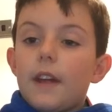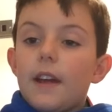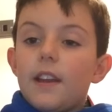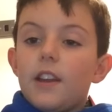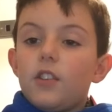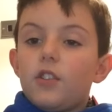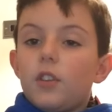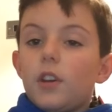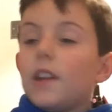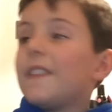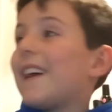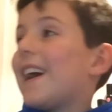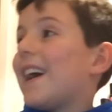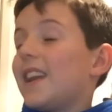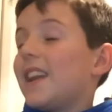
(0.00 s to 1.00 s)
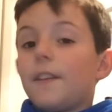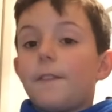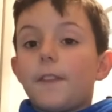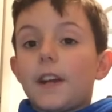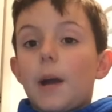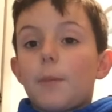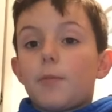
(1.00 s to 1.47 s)
then it then
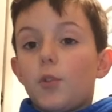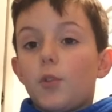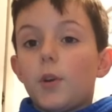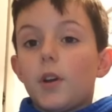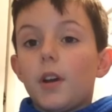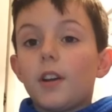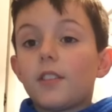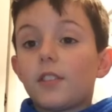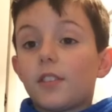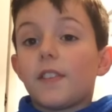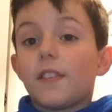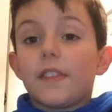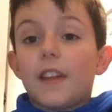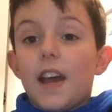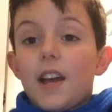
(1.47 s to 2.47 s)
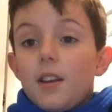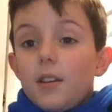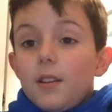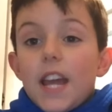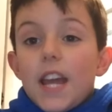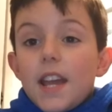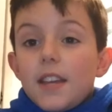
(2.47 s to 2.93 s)
if the capture works, then
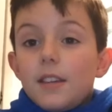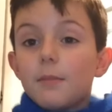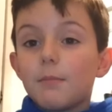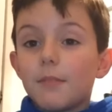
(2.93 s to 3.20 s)
yay,